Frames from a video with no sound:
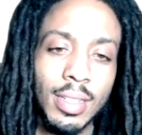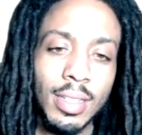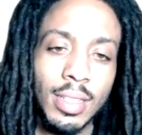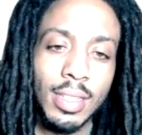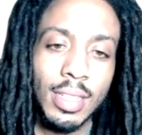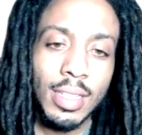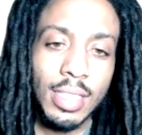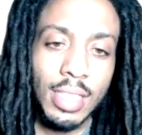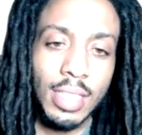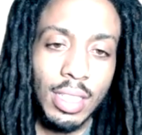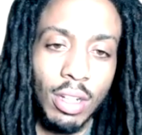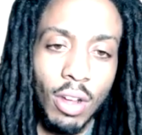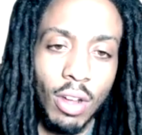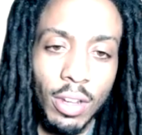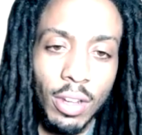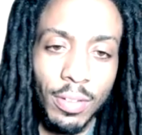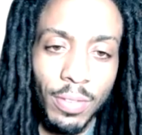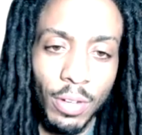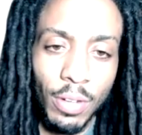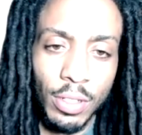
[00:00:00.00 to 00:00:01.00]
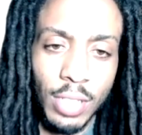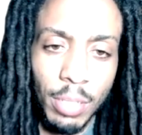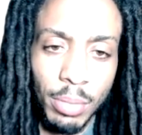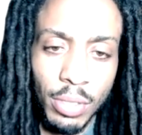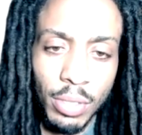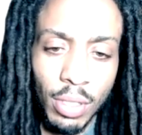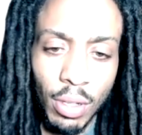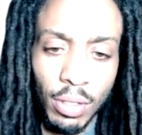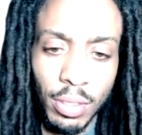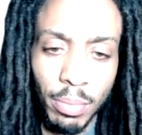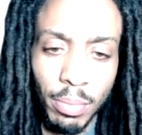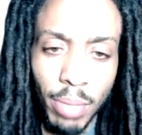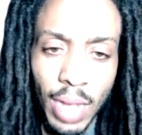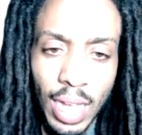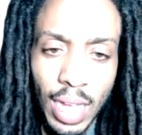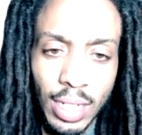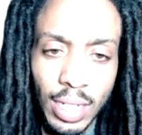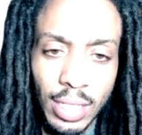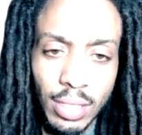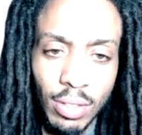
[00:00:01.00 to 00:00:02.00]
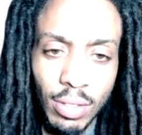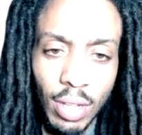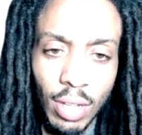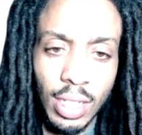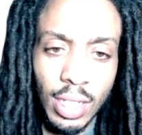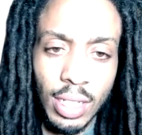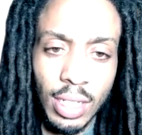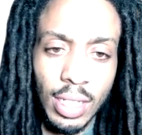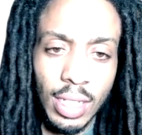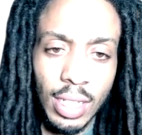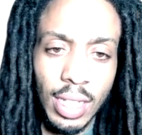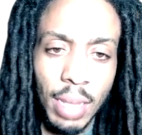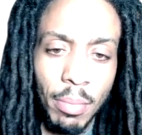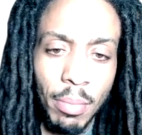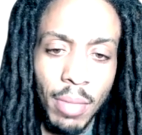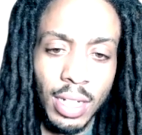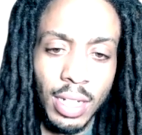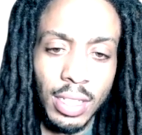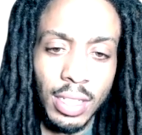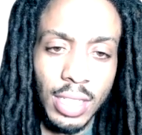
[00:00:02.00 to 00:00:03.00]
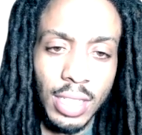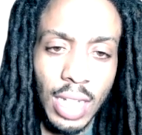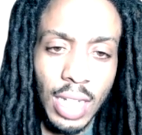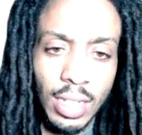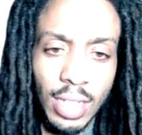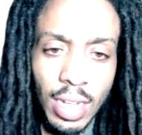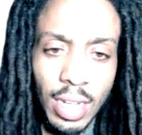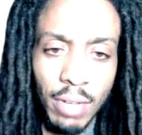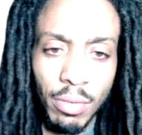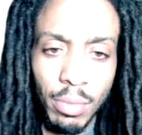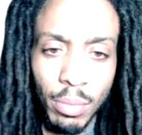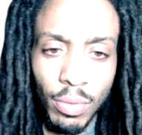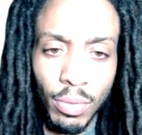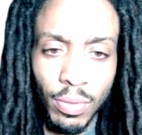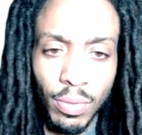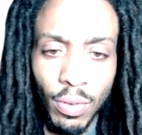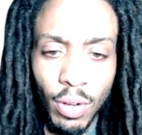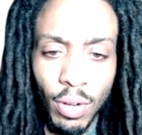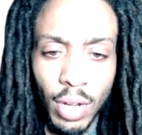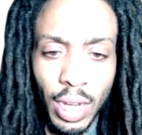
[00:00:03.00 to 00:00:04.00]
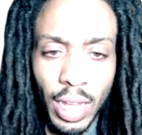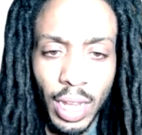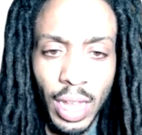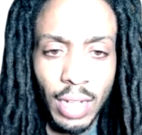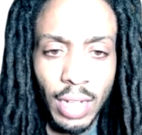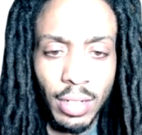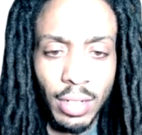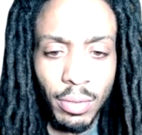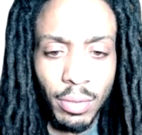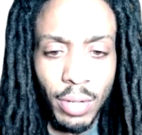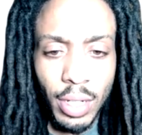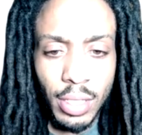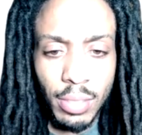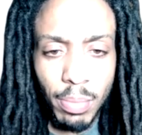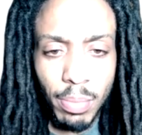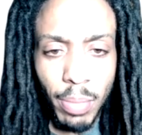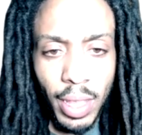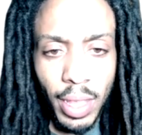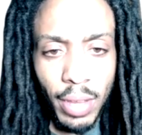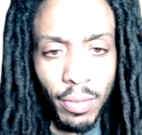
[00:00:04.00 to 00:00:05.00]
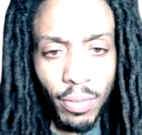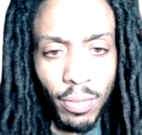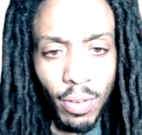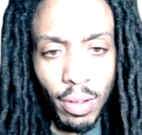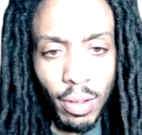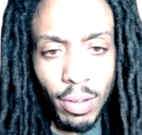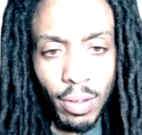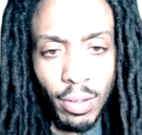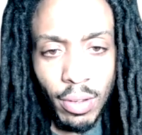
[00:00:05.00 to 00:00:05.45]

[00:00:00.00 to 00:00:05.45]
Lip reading: Because she called the first episode the pilot. So I think that they might have shot that one before they had the rest paid for.